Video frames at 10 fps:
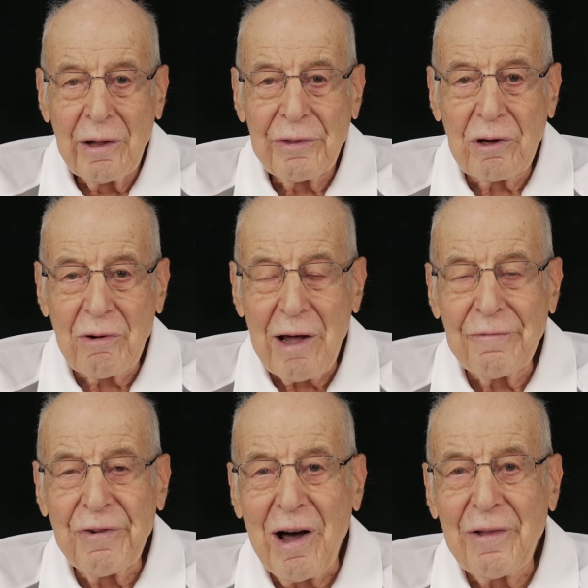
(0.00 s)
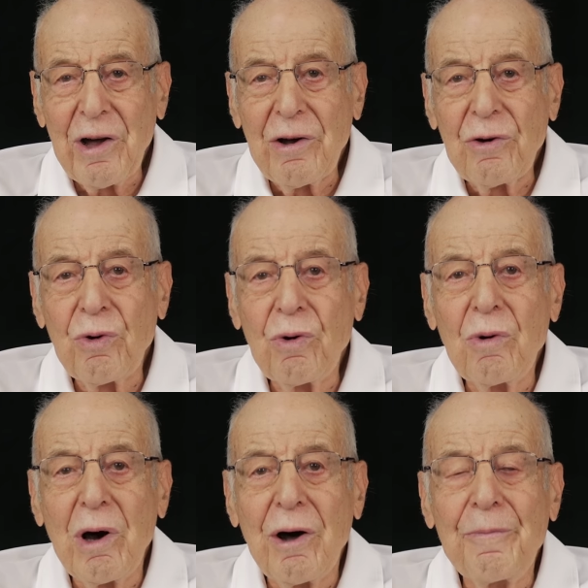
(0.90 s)
The grandfather
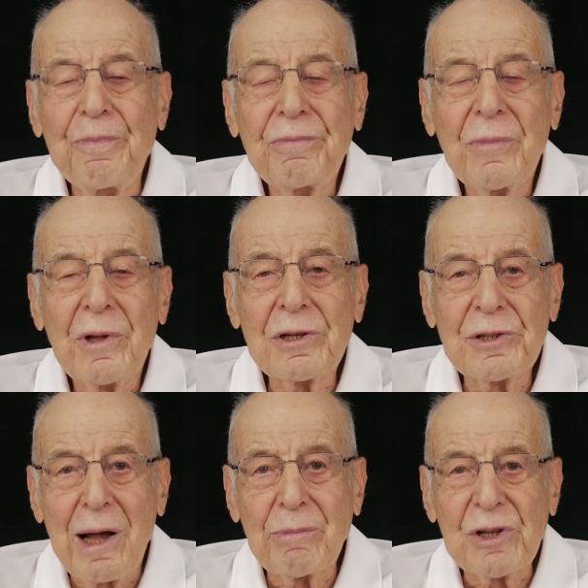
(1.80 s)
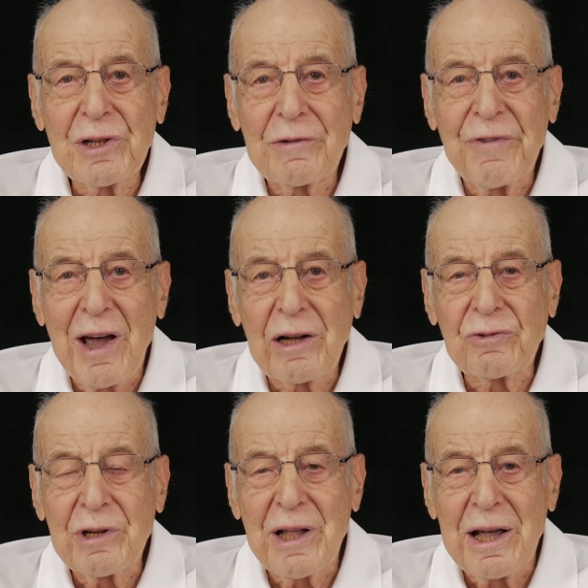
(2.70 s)
who established that
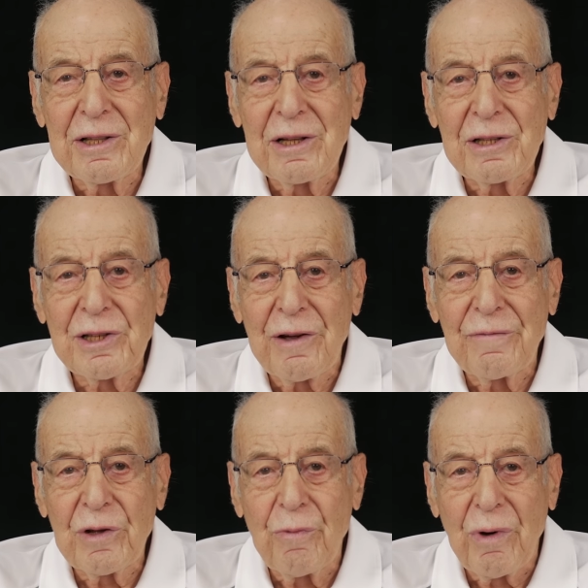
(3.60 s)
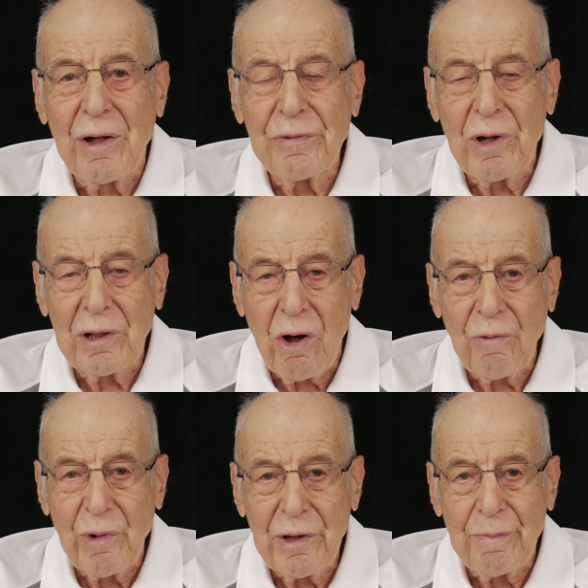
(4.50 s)
factory in 1871,
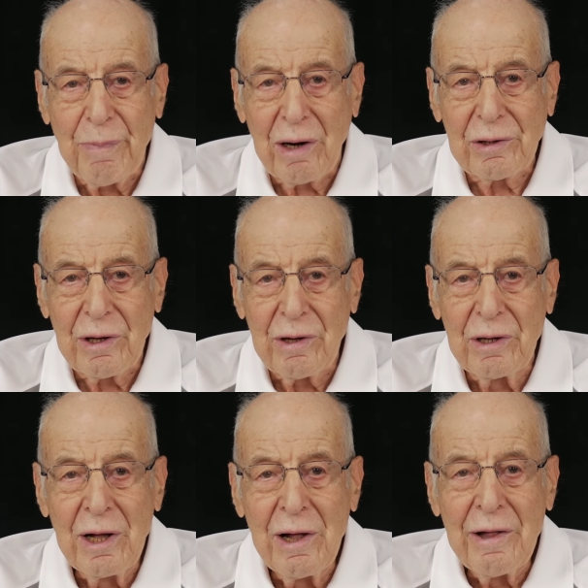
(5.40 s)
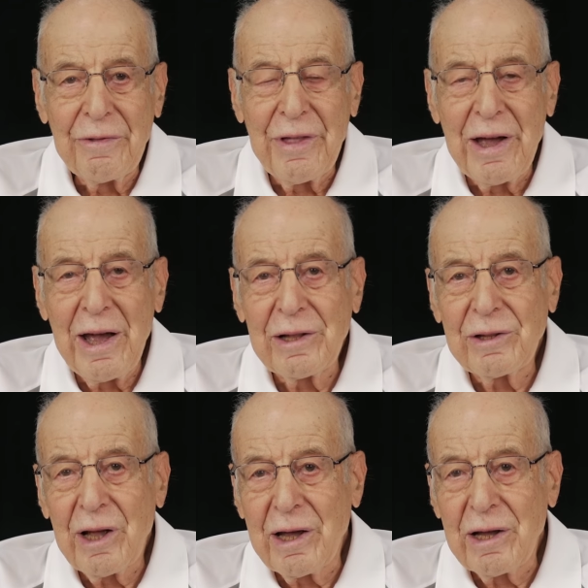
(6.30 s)
along with a partner, they
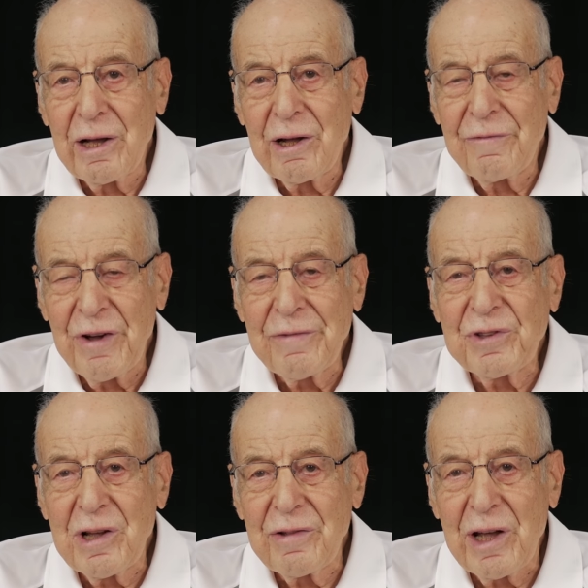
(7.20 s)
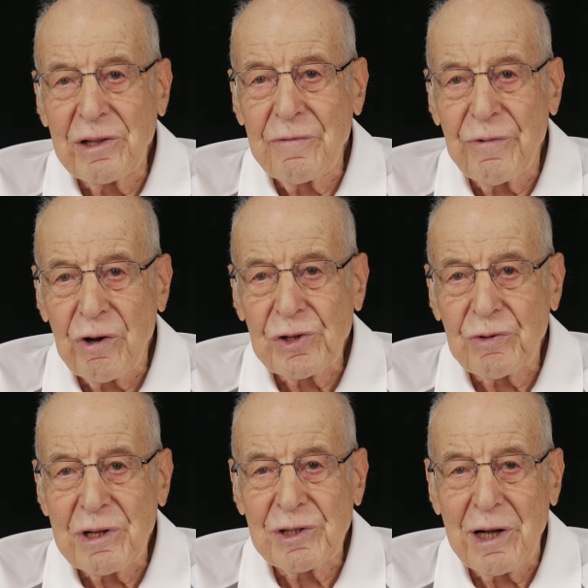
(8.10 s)
had a 50th
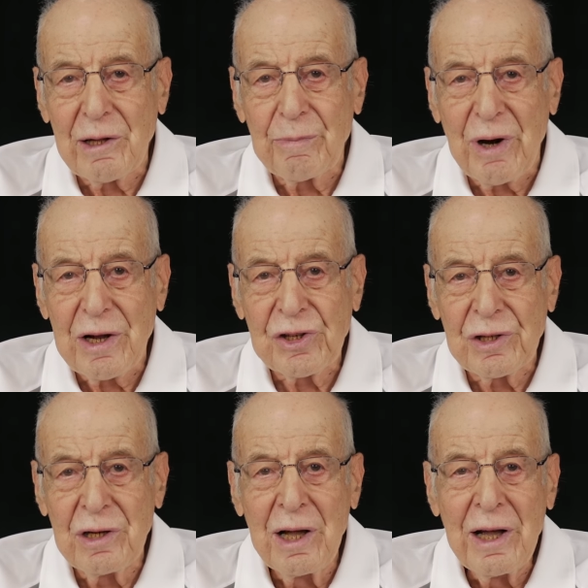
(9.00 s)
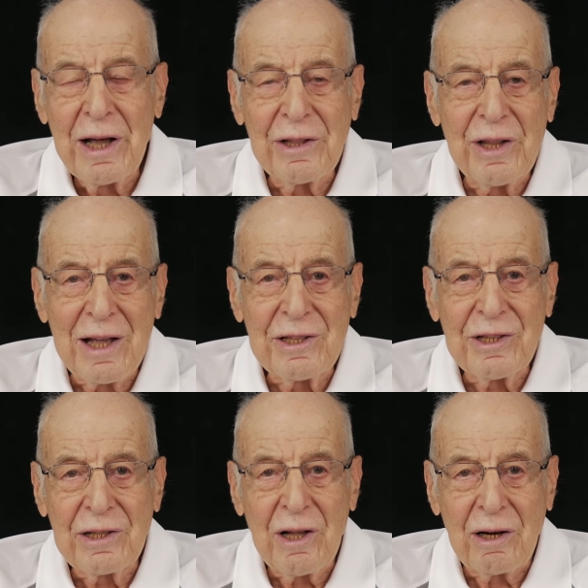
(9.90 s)
anniversary celebration in
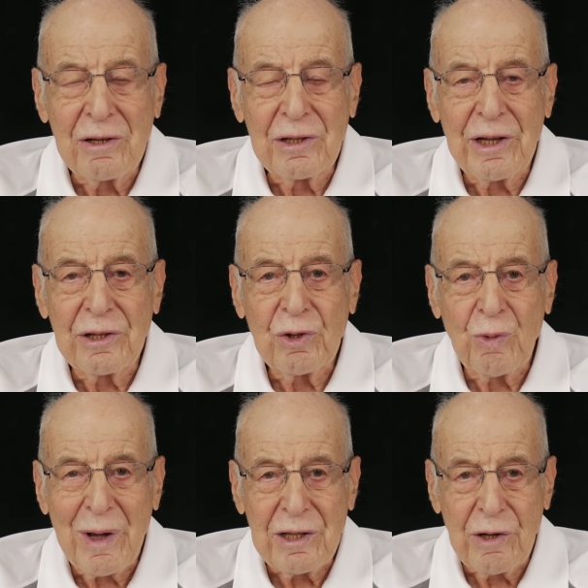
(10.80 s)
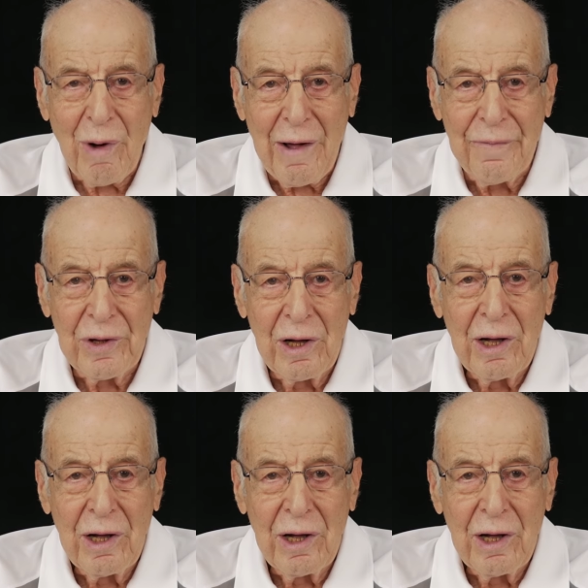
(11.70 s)
1921.